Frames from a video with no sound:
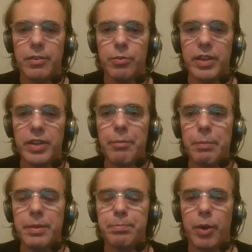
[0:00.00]
we have
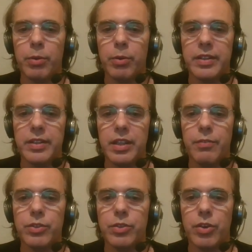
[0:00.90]
a big problem,
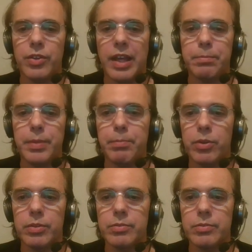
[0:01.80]
even though that
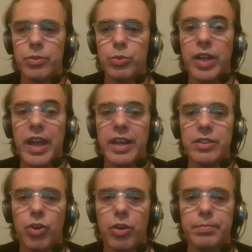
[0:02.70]
people could get a
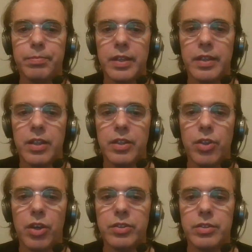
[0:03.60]
job.
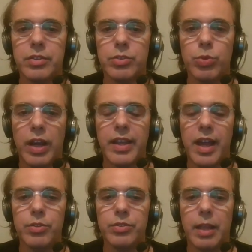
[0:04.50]
Not to
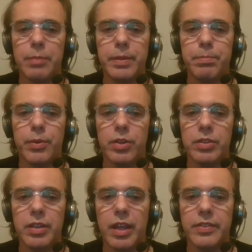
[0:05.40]
account that
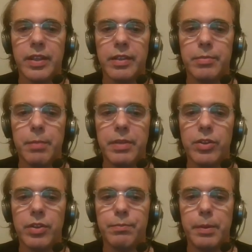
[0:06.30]
people and the
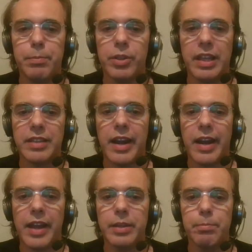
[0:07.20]
million of people that
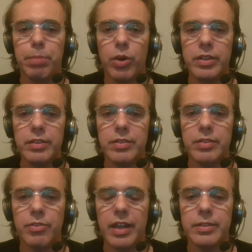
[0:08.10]
are unemployed,
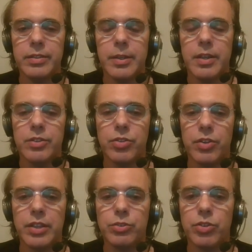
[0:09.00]
right?
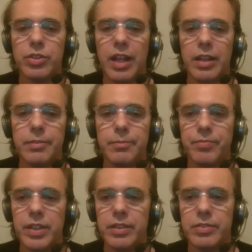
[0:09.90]
So the total
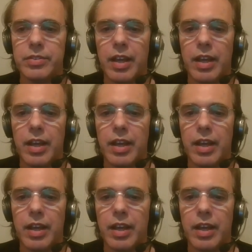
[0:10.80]
is